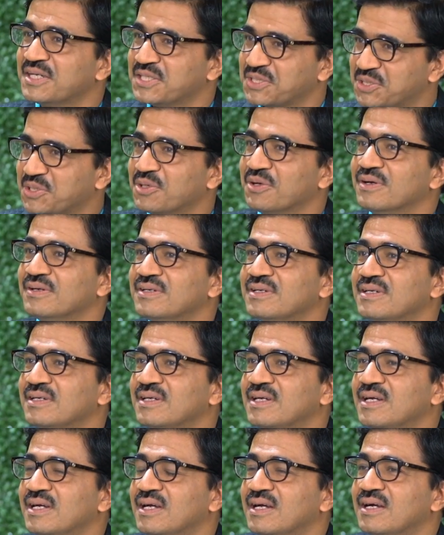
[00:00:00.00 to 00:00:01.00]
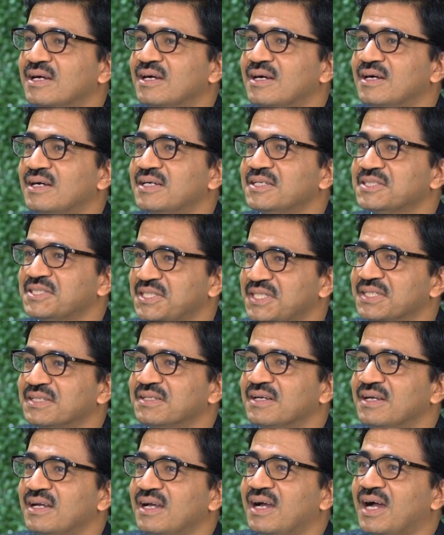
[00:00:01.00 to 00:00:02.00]
Sure.
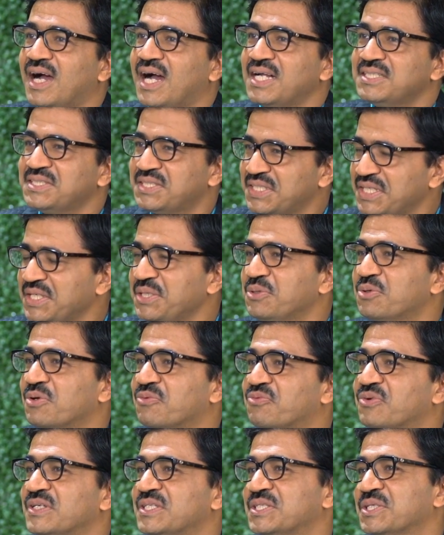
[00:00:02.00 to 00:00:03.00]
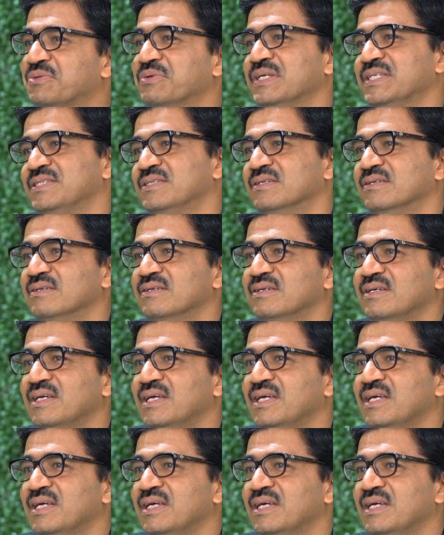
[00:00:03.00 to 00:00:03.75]
Sid, answering your first question,